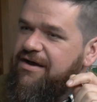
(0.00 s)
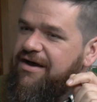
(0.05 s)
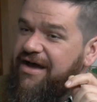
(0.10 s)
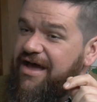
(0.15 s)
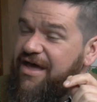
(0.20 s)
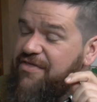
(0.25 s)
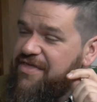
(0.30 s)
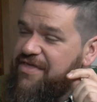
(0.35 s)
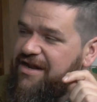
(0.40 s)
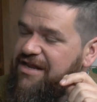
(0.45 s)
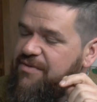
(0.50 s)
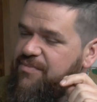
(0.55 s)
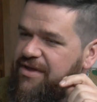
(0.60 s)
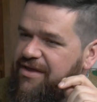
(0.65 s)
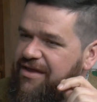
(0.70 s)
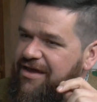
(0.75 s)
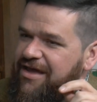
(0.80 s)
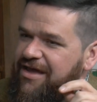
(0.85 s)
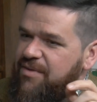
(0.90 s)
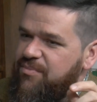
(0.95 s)
Uh, and then it
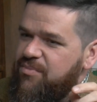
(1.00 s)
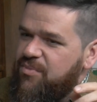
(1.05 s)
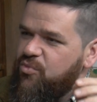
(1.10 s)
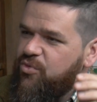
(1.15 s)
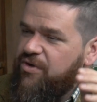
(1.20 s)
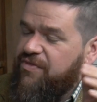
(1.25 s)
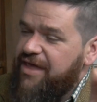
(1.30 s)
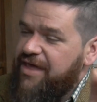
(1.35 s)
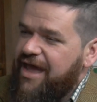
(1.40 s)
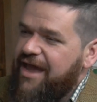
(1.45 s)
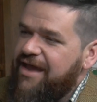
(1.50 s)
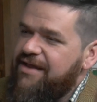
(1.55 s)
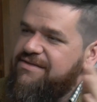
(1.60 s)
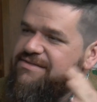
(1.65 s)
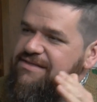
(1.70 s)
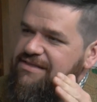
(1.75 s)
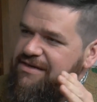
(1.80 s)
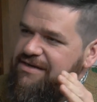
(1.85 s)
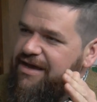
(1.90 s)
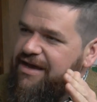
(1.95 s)
became when the
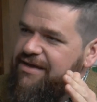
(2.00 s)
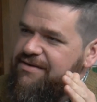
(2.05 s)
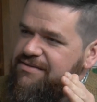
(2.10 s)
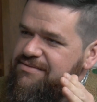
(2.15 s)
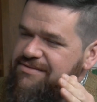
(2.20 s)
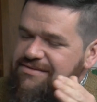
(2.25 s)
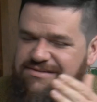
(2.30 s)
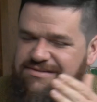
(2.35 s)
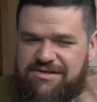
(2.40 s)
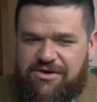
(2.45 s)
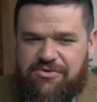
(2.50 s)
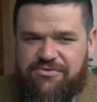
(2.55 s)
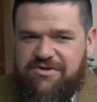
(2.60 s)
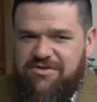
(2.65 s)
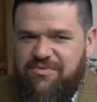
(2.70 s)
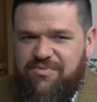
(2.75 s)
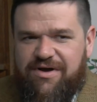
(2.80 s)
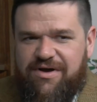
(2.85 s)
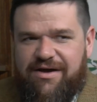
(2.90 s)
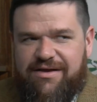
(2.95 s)
80s and the 90s. This is a whole
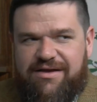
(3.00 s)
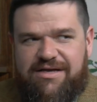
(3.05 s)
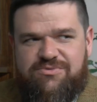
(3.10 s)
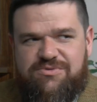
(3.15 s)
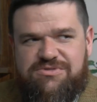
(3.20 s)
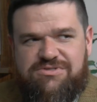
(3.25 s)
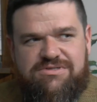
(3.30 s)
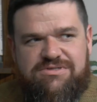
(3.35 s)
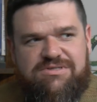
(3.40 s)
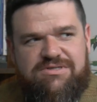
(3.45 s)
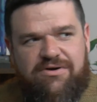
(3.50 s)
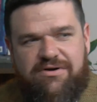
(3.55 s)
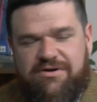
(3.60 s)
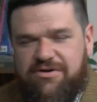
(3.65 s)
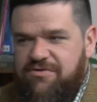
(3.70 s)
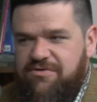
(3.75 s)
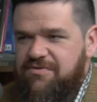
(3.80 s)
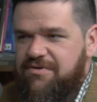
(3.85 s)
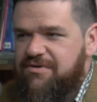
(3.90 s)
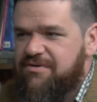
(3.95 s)
other podcast. We should have
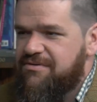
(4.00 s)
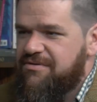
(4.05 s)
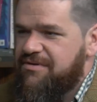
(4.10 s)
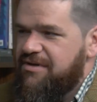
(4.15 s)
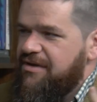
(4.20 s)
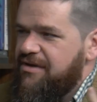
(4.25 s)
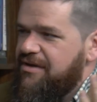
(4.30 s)
started over.